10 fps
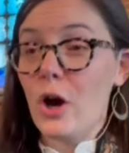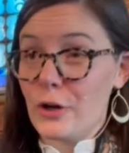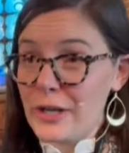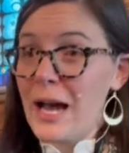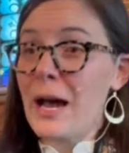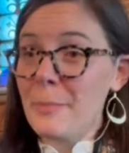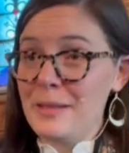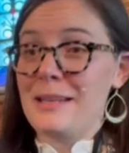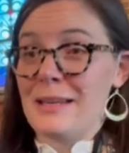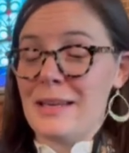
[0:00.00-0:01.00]
are
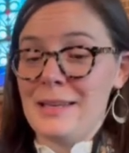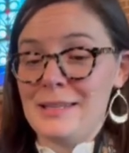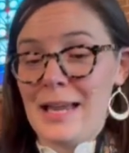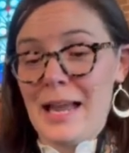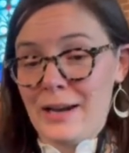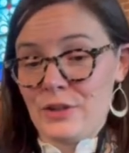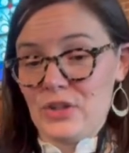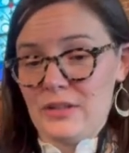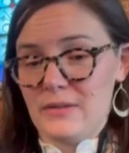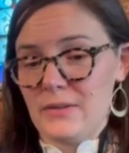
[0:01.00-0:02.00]
copying his
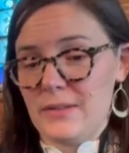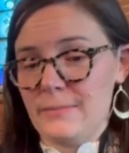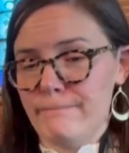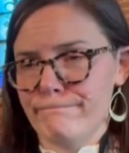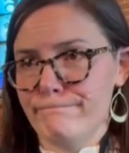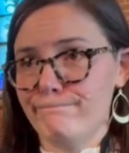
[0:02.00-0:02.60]
actions.